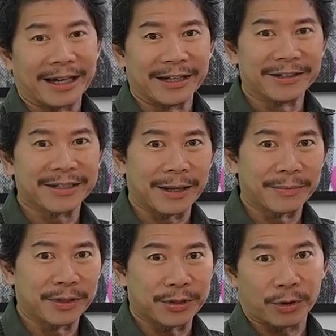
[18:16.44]
I use
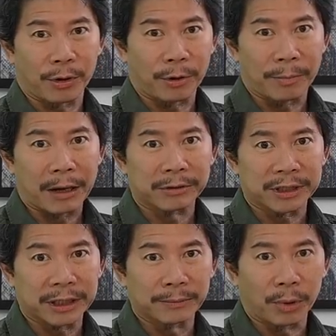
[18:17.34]
them to store
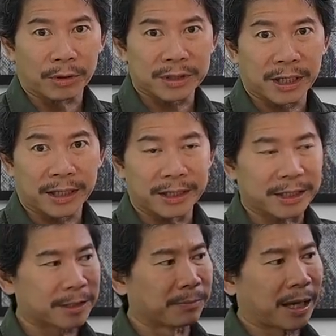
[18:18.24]
mounting boards like
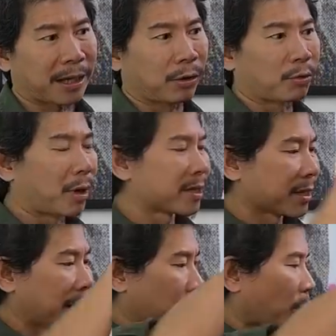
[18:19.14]
this, black on one
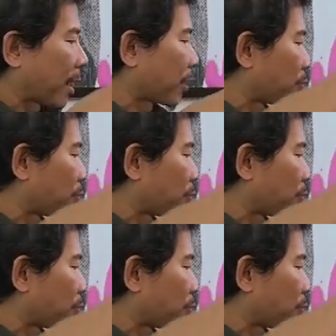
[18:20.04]
side and white